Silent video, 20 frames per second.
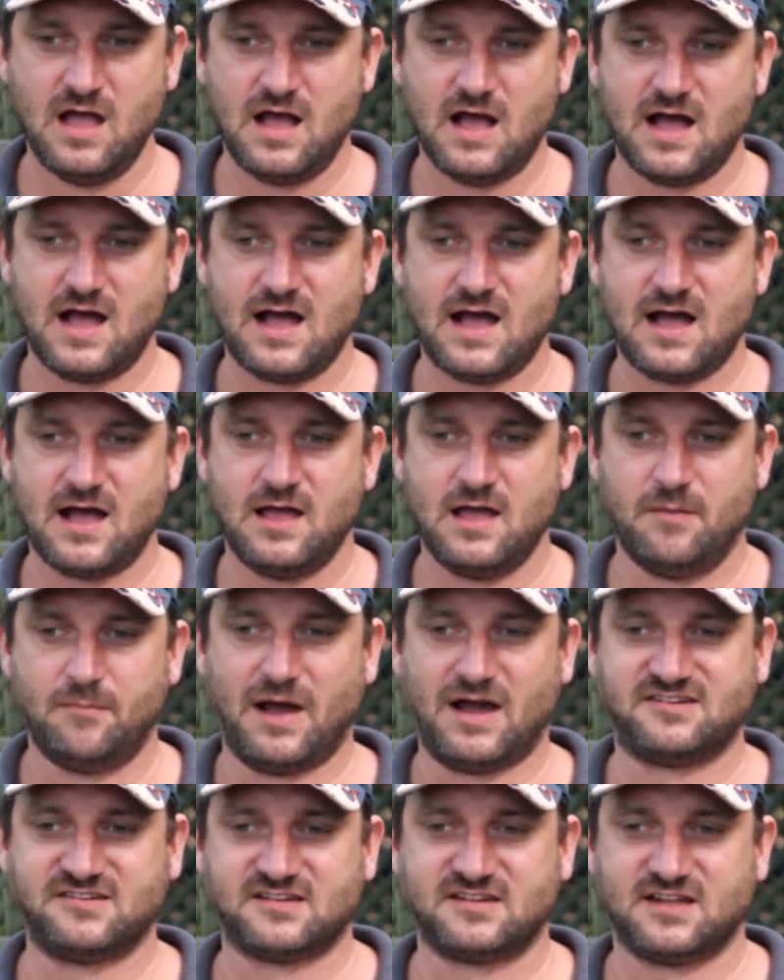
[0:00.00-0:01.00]
Uh,
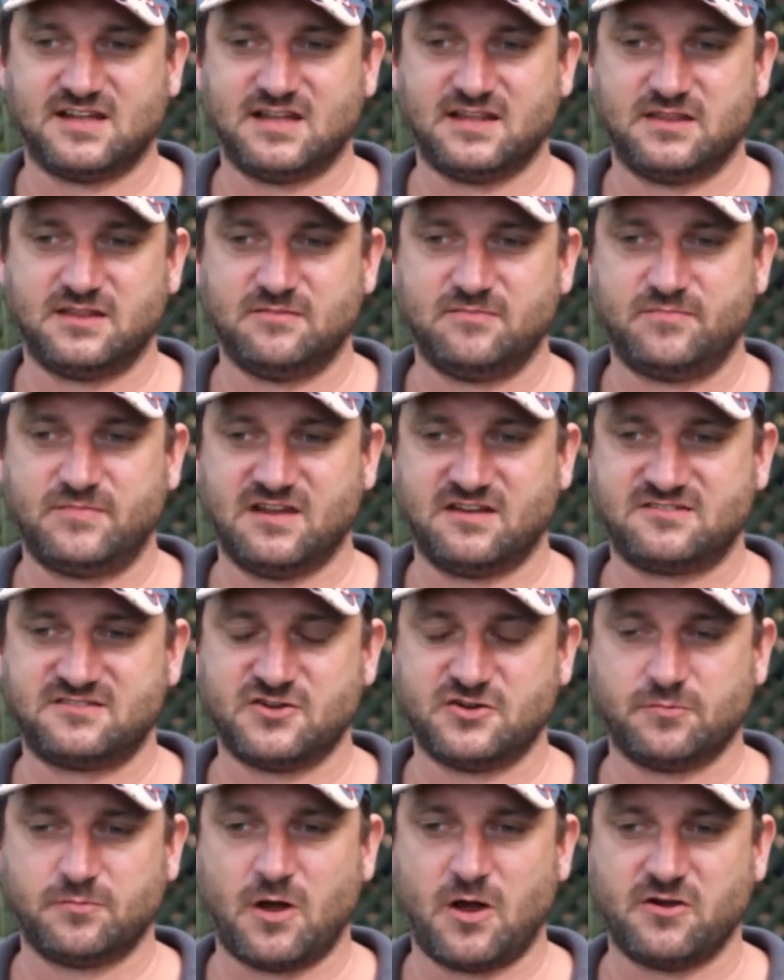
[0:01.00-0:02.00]
basically, there's
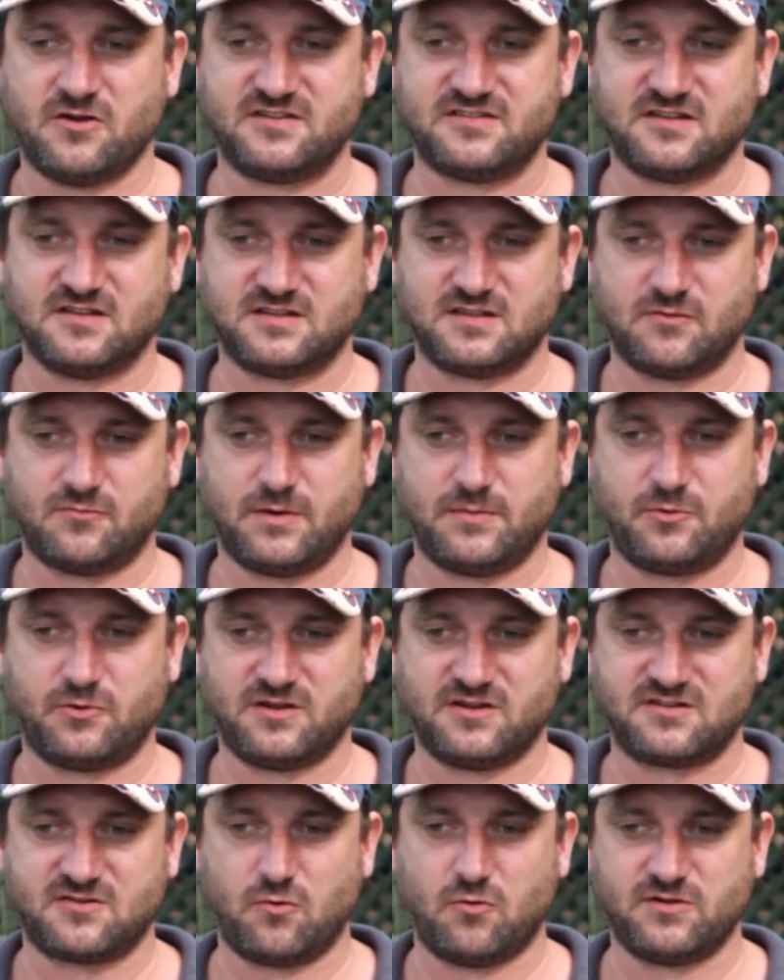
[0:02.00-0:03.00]
two modes that the ripple
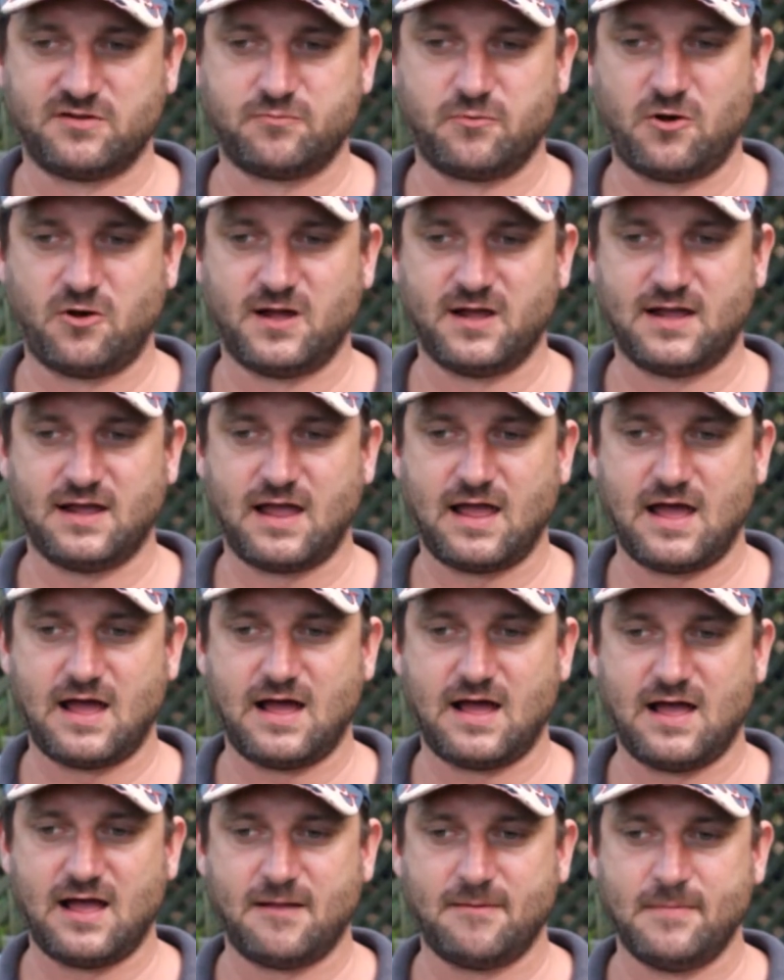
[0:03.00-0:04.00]
is caused by.
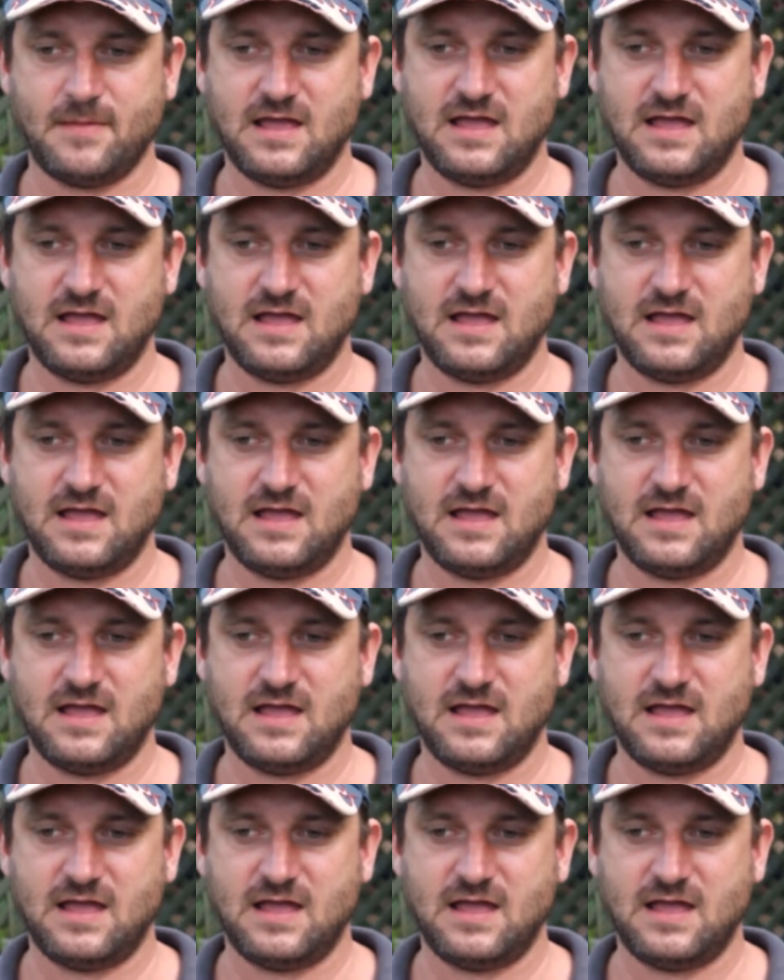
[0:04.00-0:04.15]
Uh,